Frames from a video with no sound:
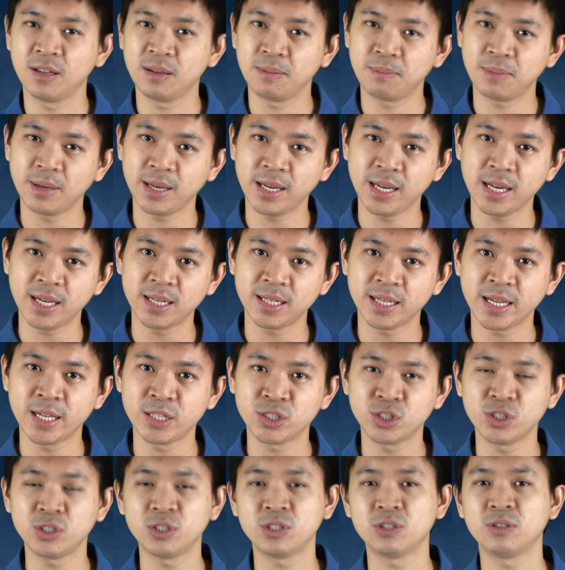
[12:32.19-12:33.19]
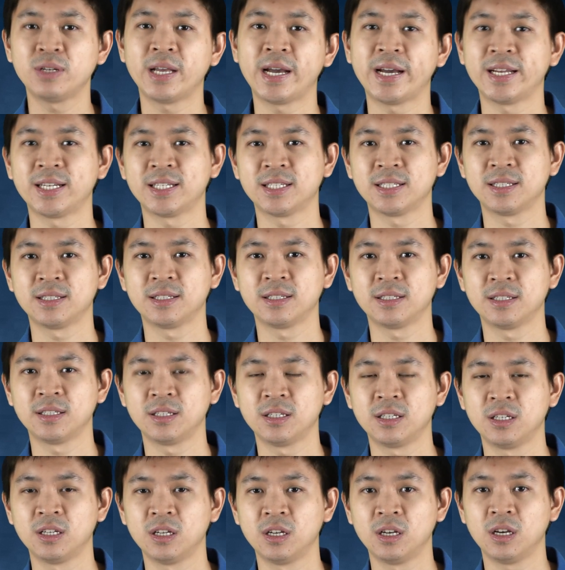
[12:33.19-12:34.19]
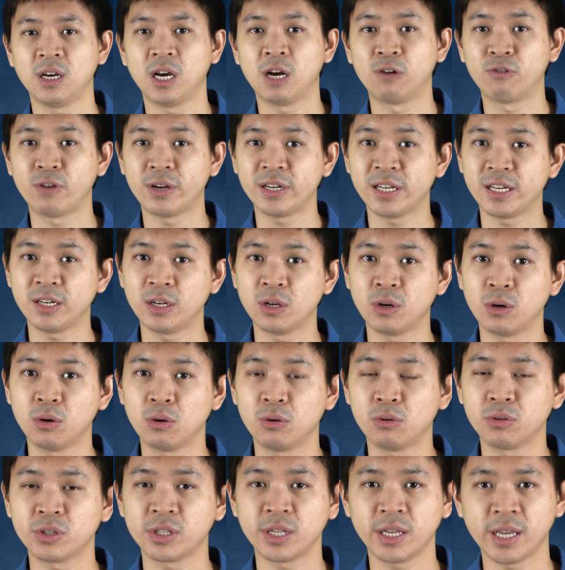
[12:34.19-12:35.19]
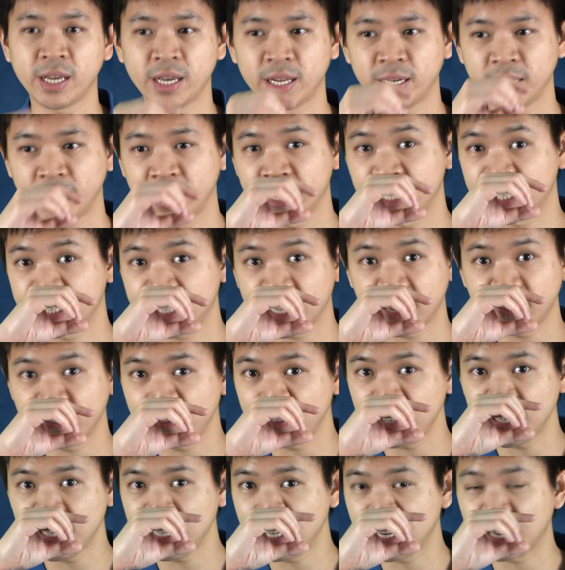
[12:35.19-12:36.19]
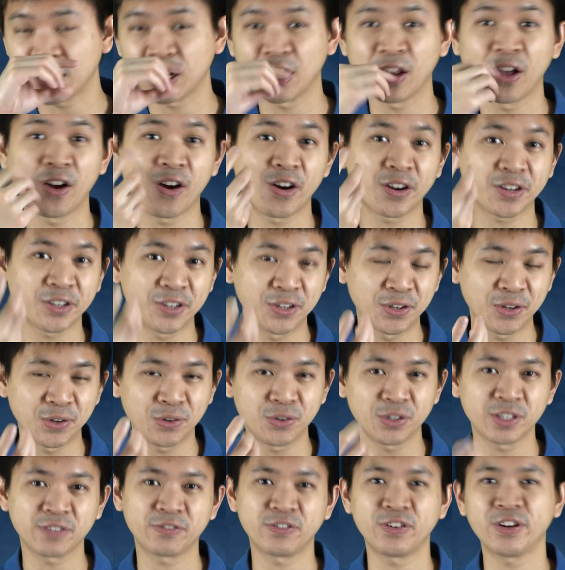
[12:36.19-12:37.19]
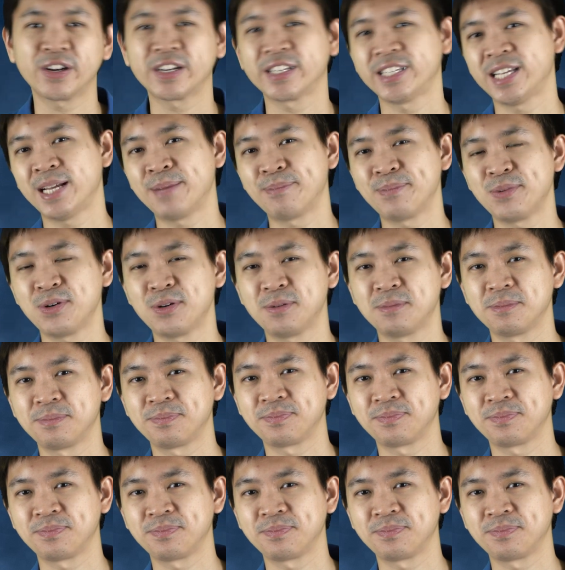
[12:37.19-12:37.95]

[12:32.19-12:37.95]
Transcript: Pay attention to that. A running nose and a stuffy, clogged nose, for example.